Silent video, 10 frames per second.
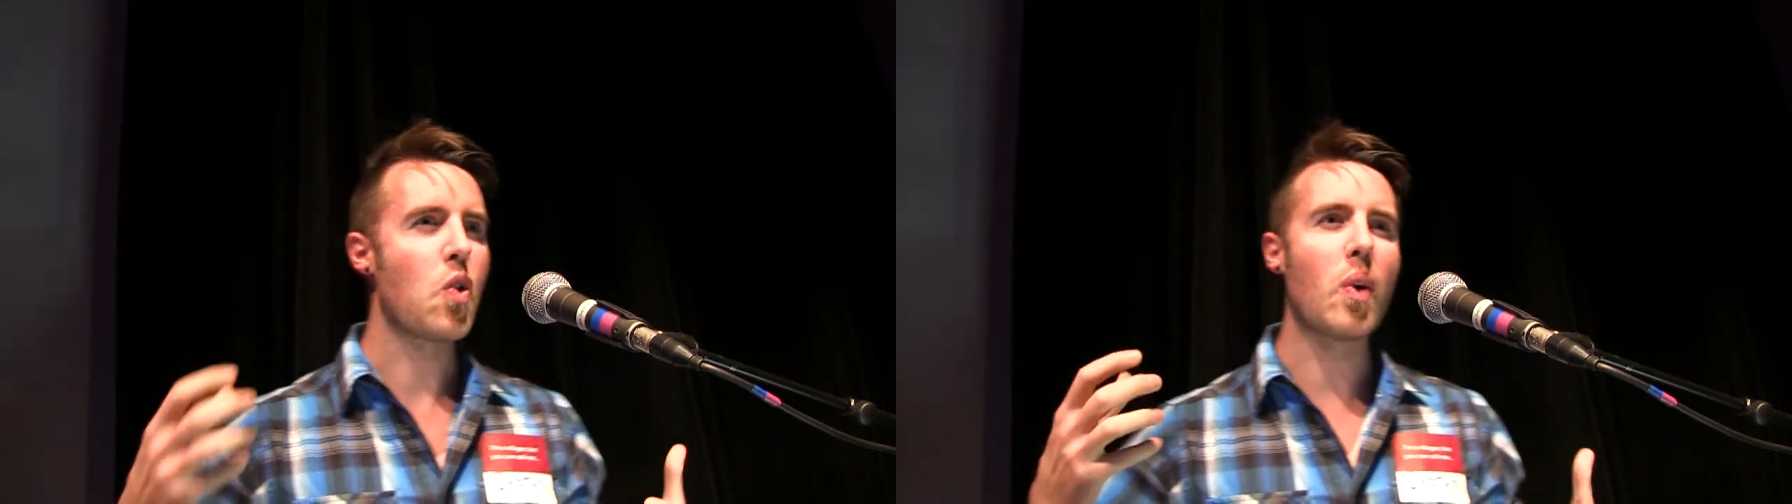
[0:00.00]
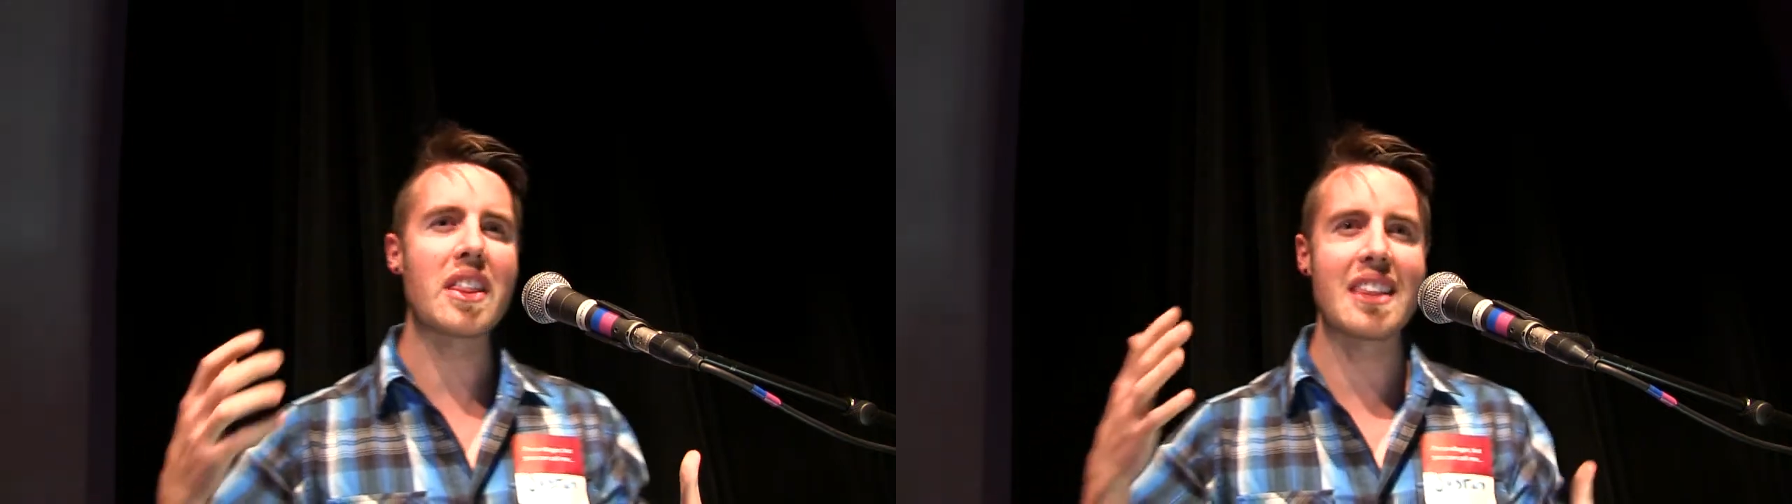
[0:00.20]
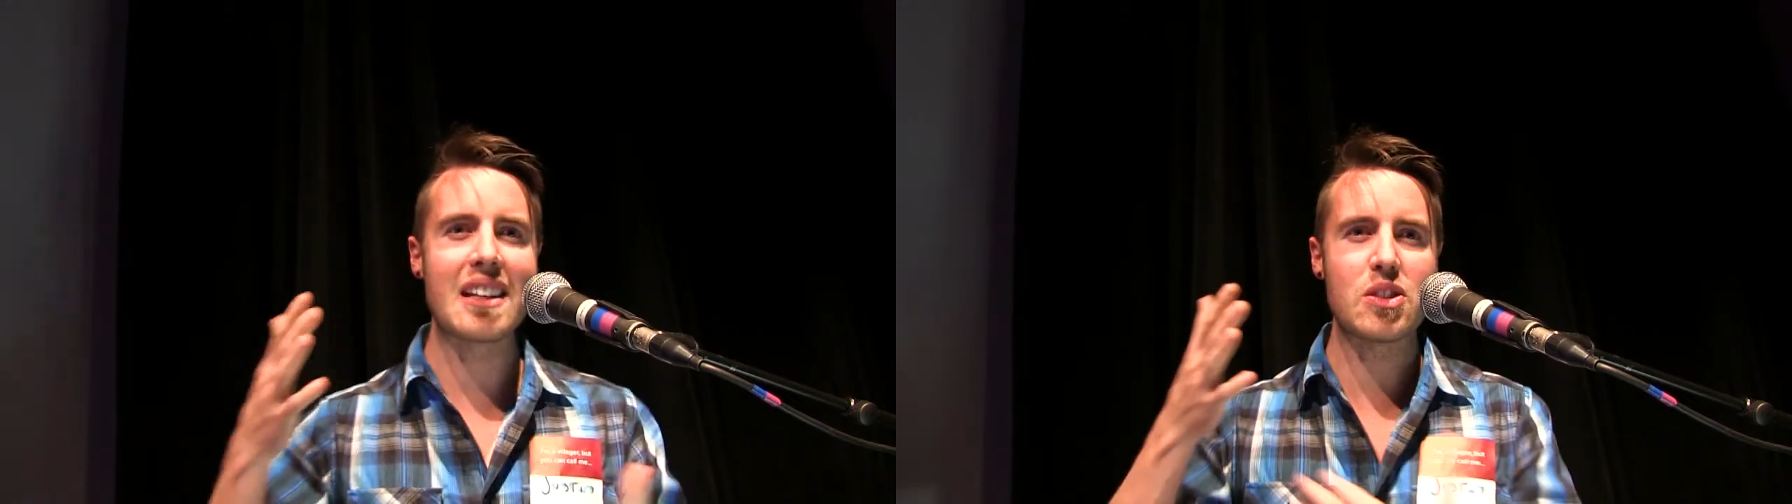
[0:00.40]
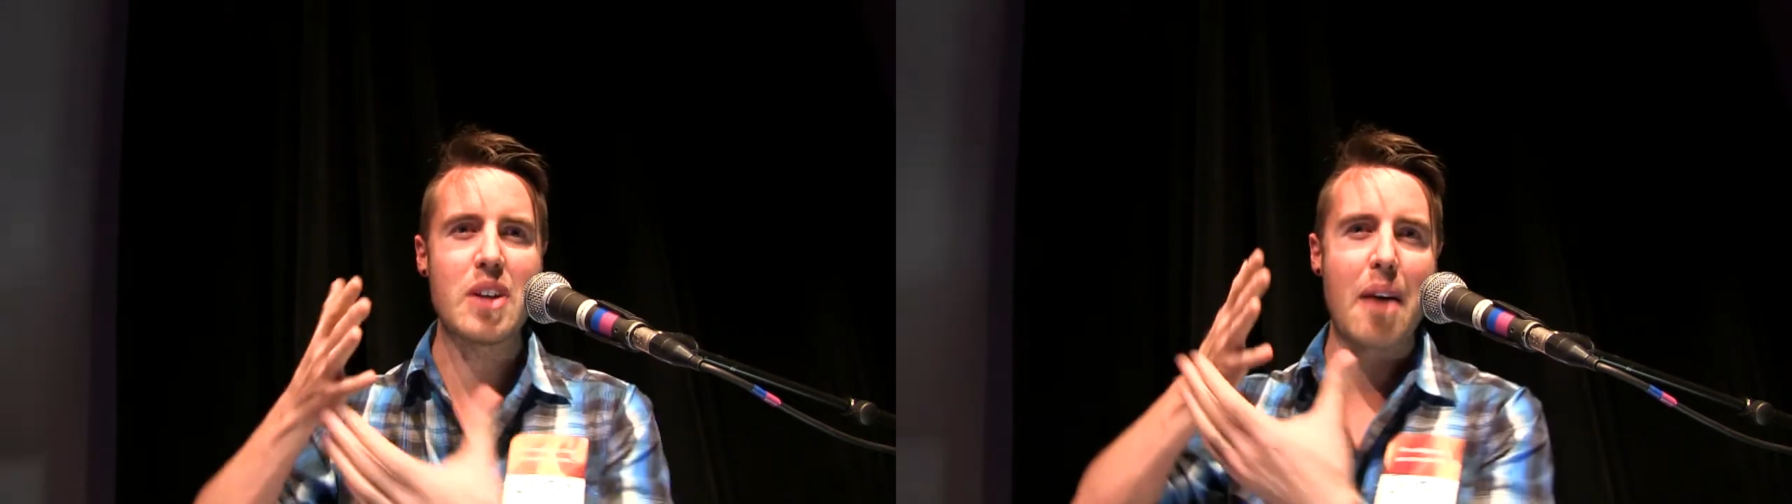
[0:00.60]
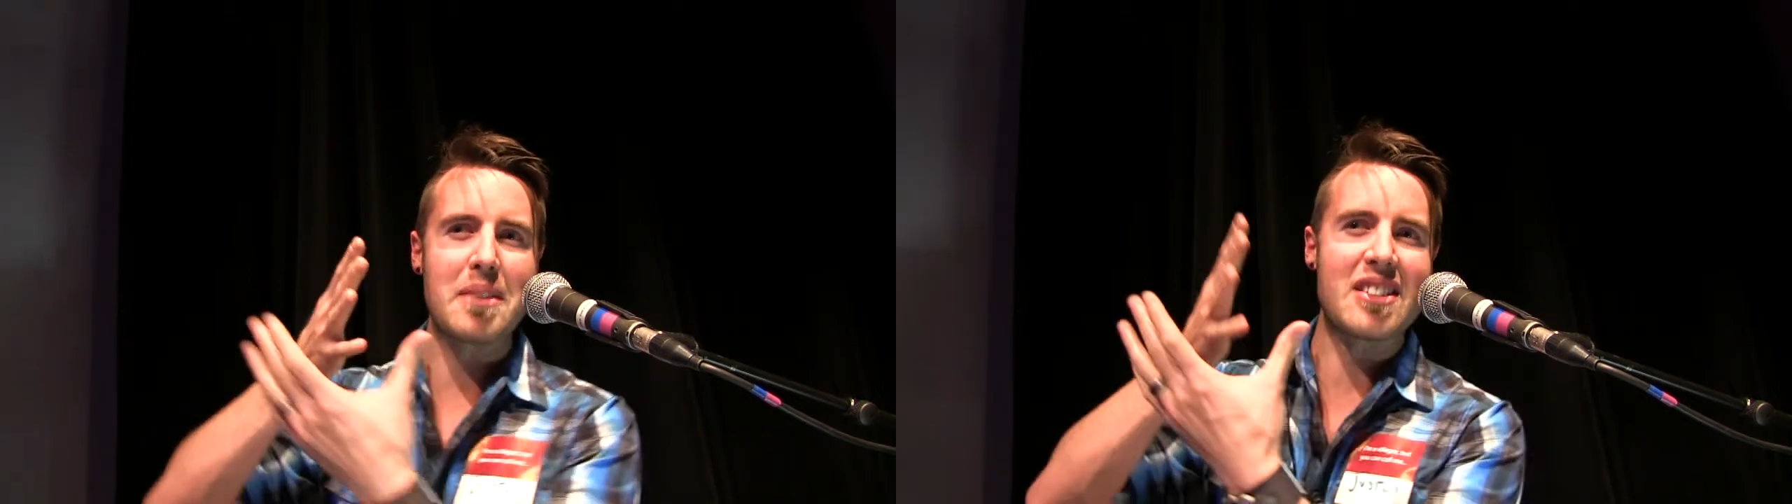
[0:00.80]
what things do
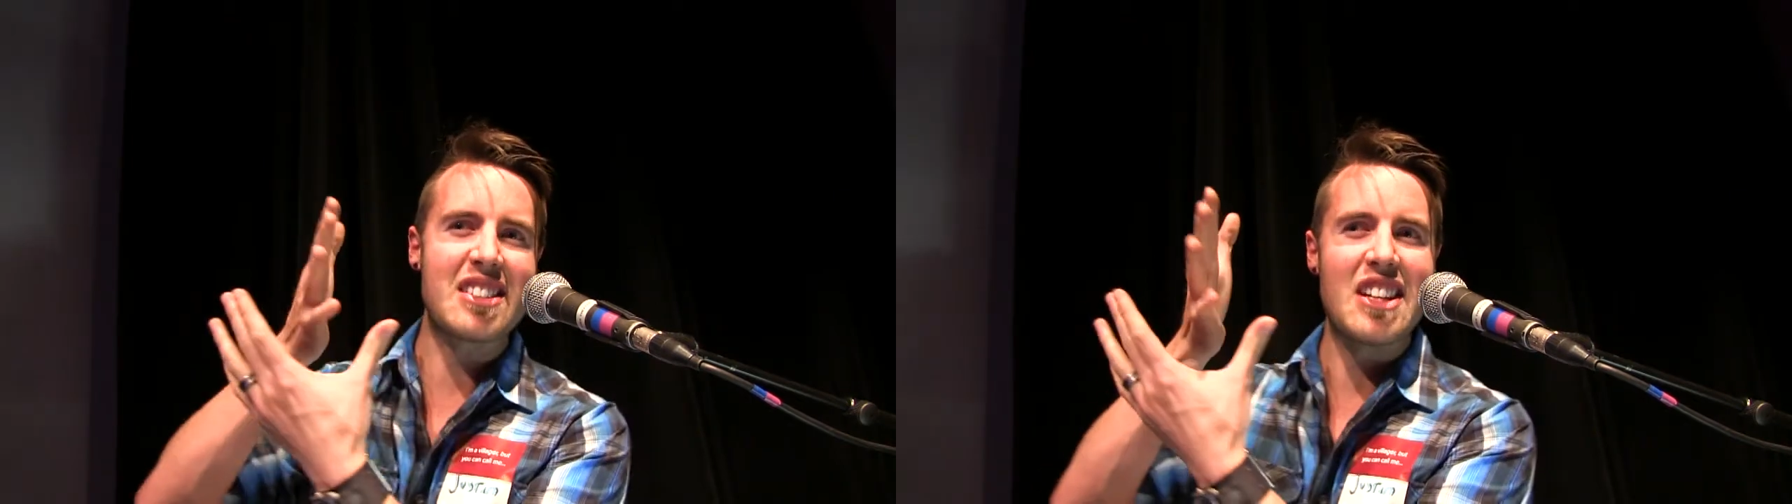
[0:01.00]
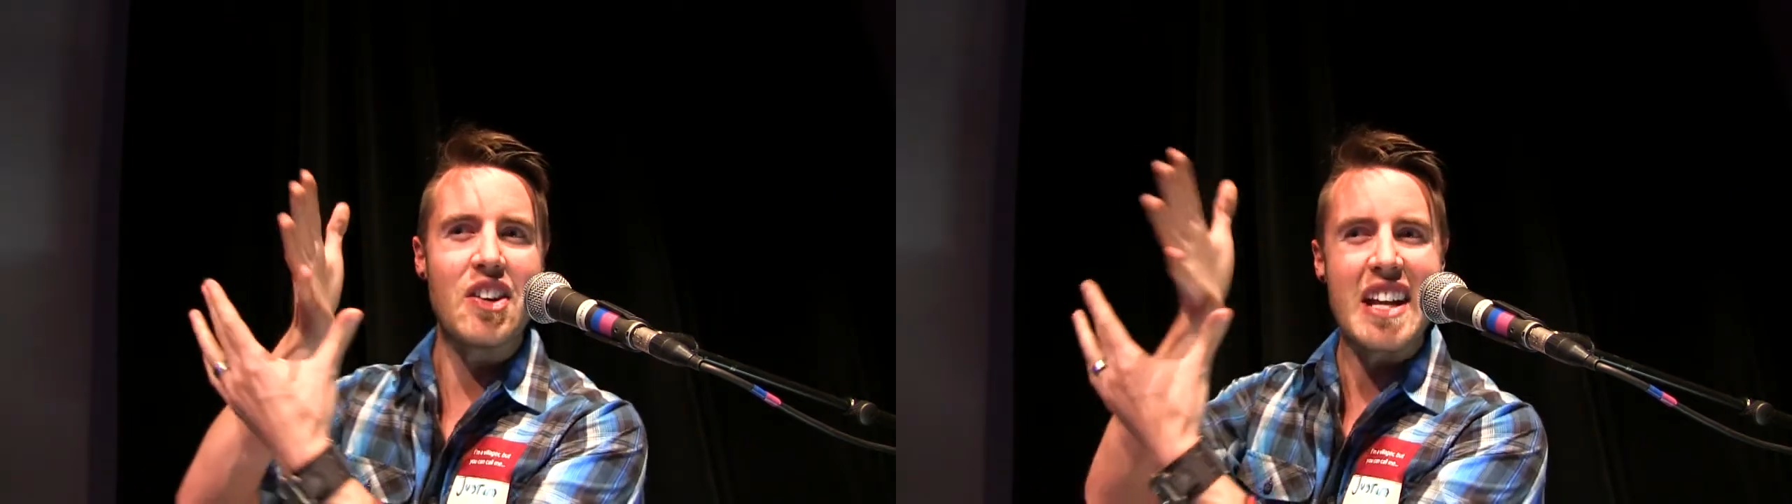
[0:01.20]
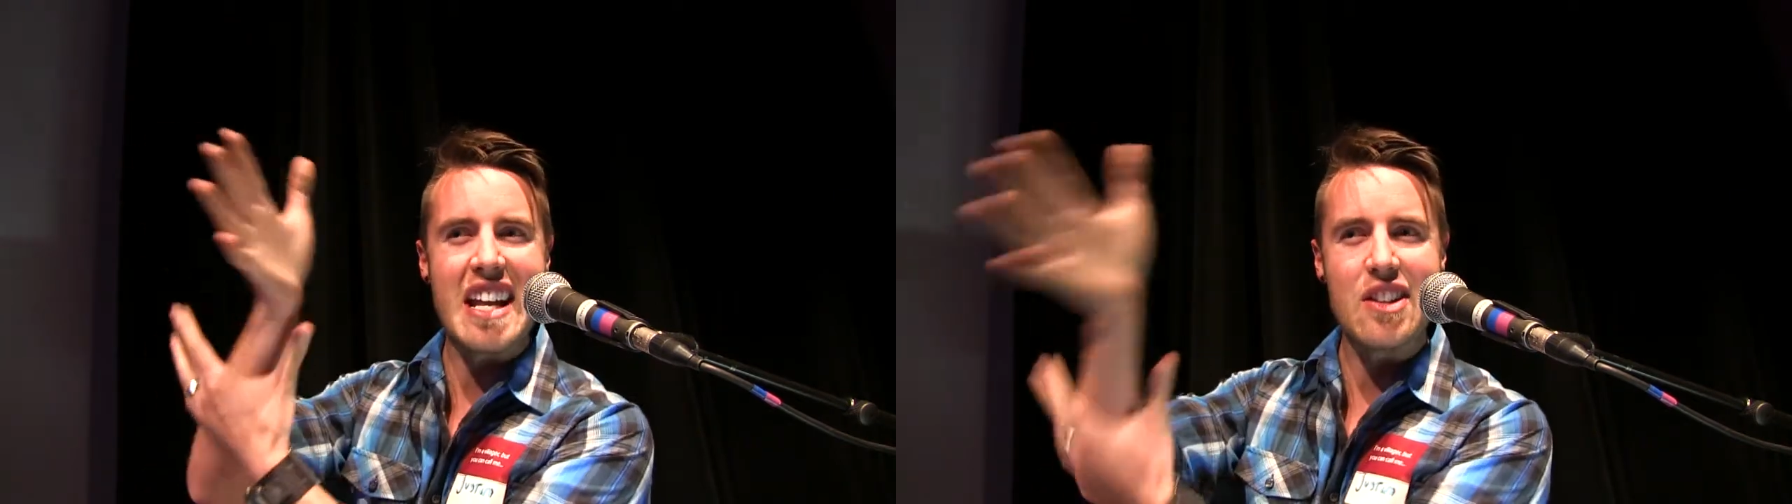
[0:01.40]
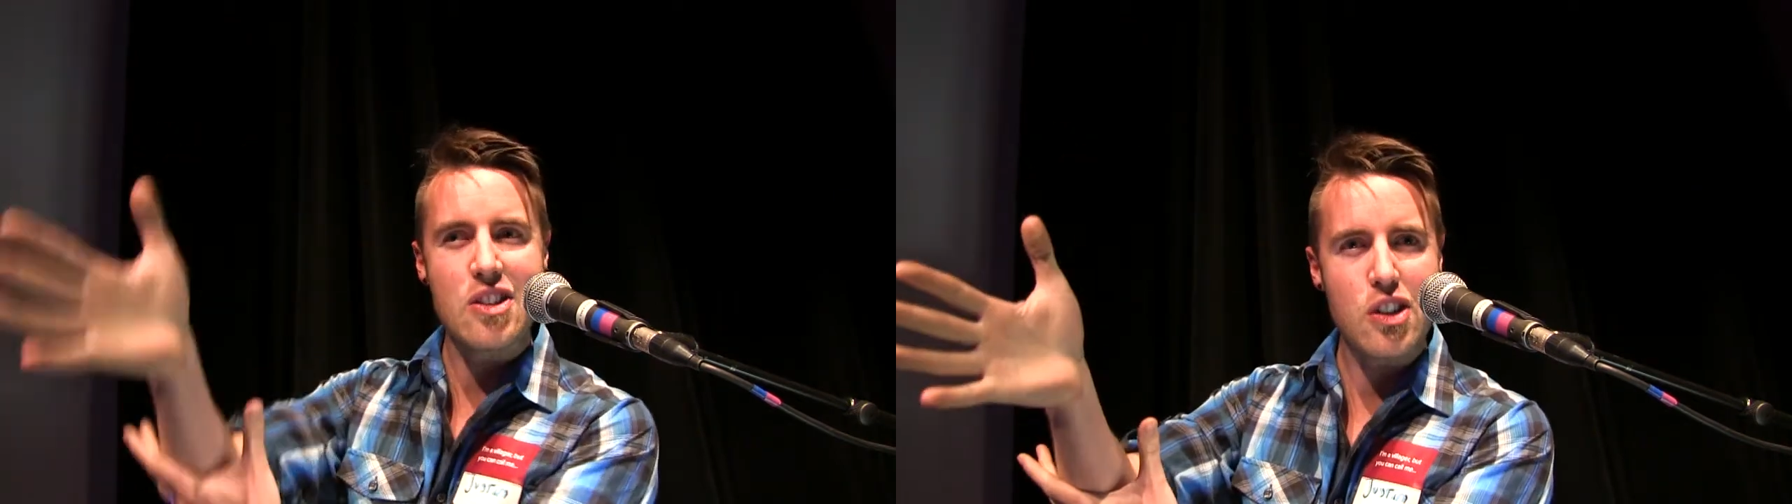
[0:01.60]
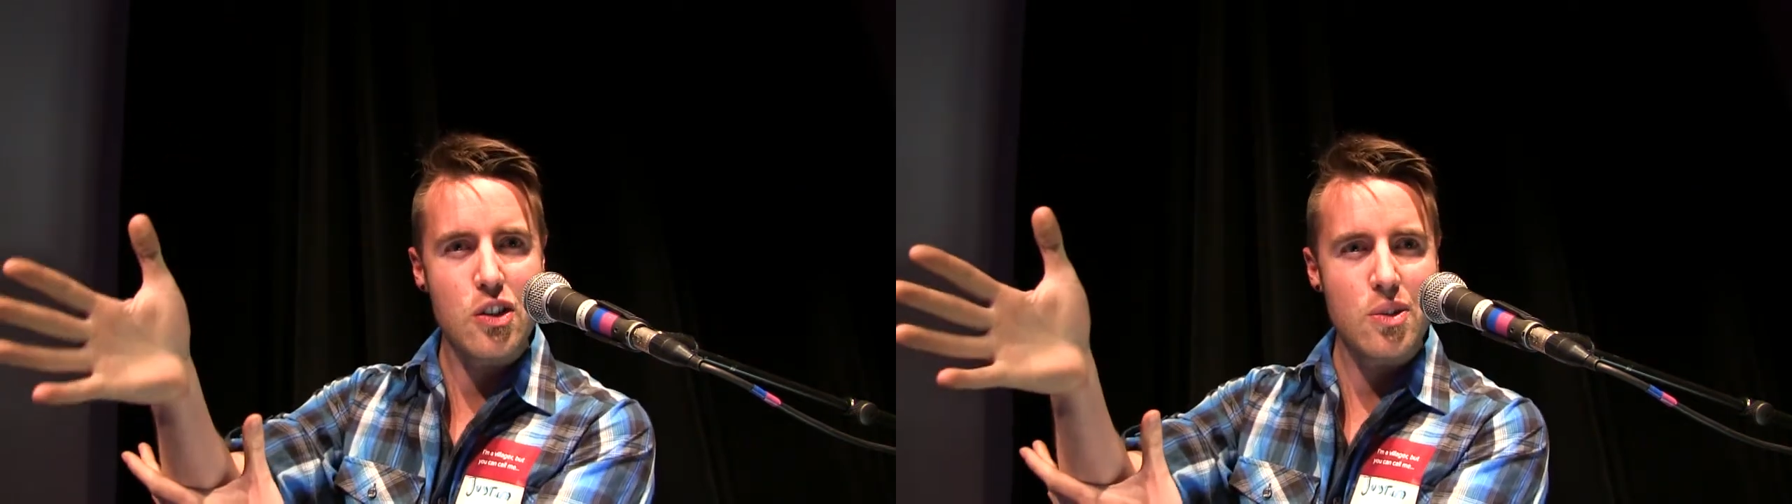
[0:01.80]
you have to steer
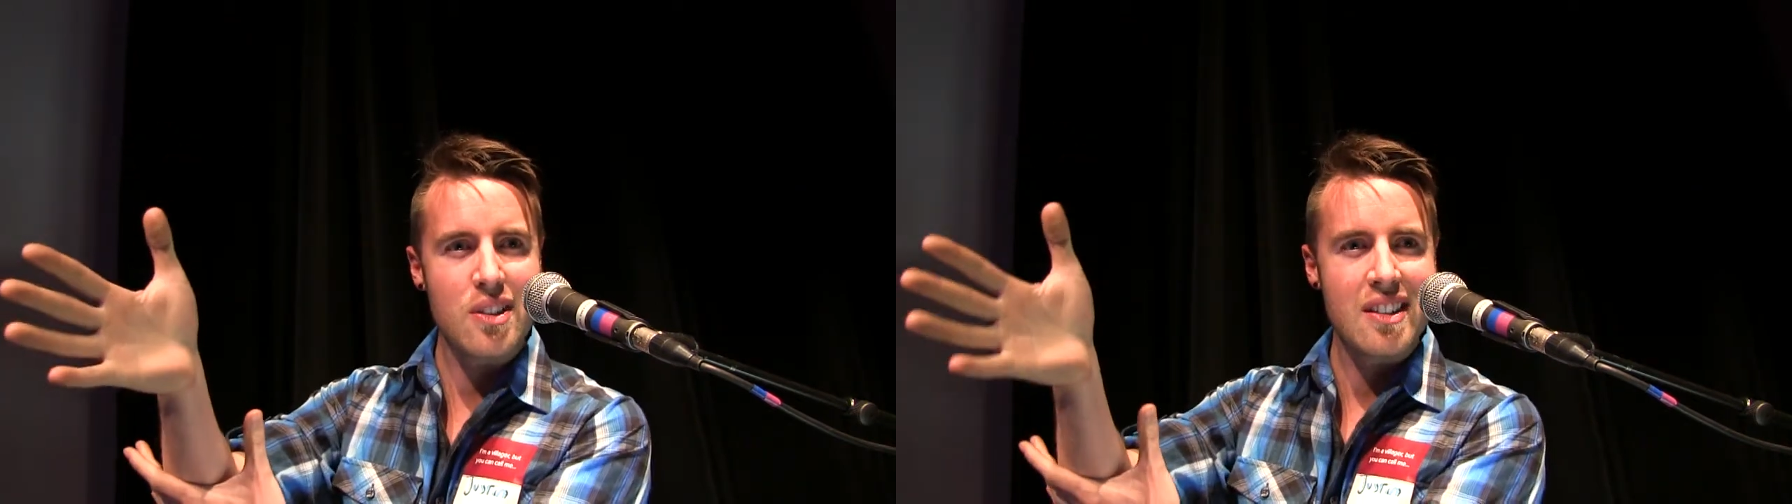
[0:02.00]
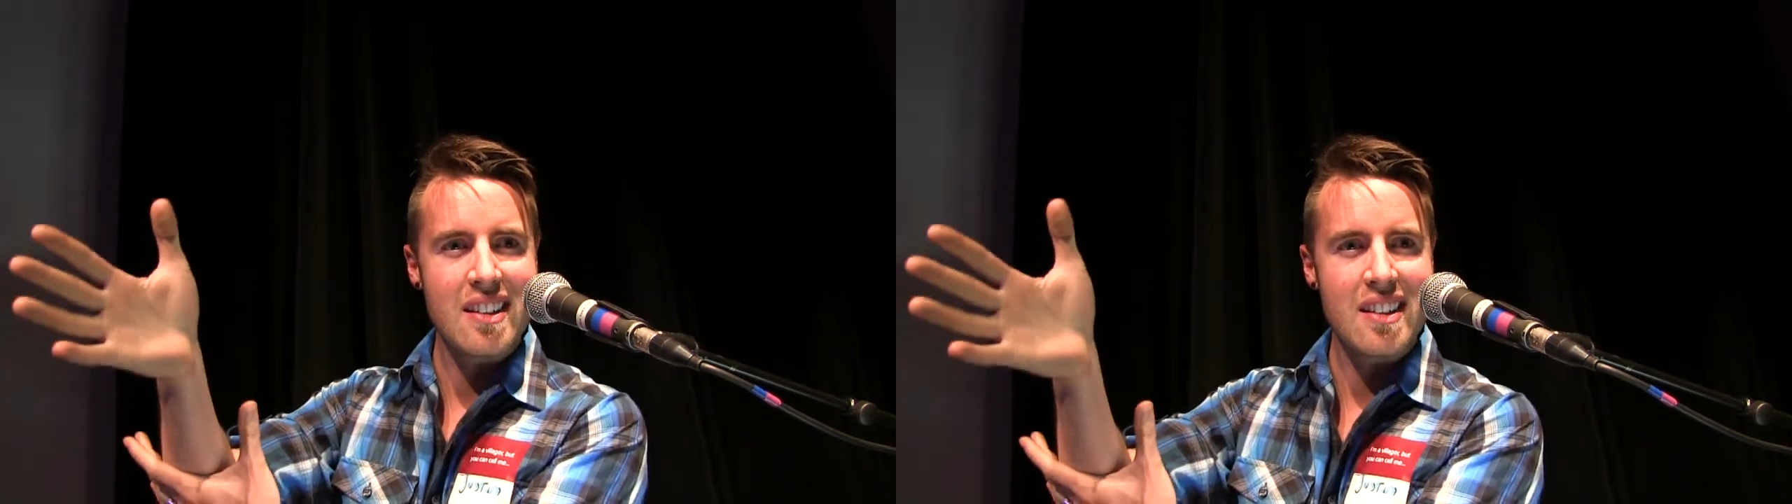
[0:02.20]
into